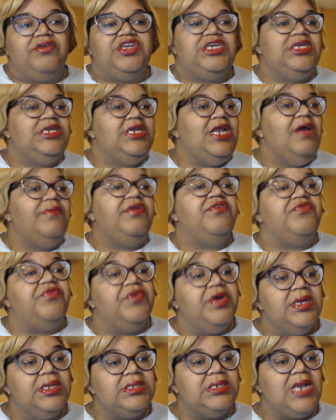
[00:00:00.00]
She didn't have any
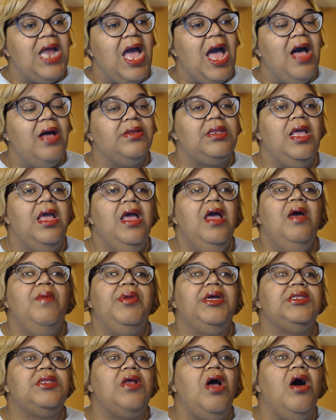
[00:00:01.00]
friends in the house,
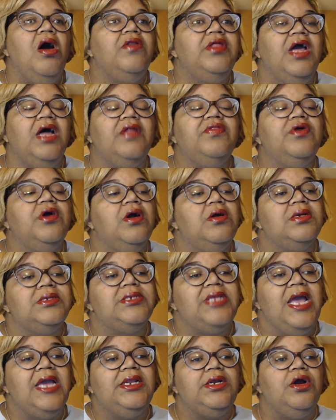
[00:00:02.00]
because all the other girls
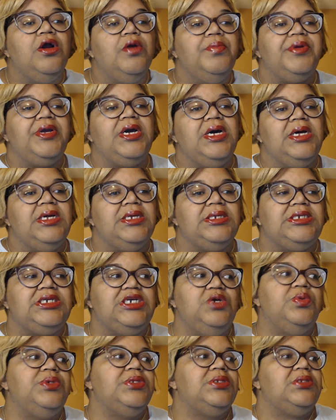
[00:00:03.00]
hated her because she
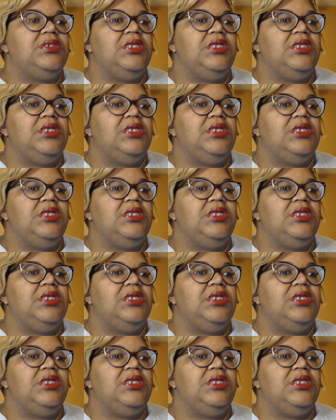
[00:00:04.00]
was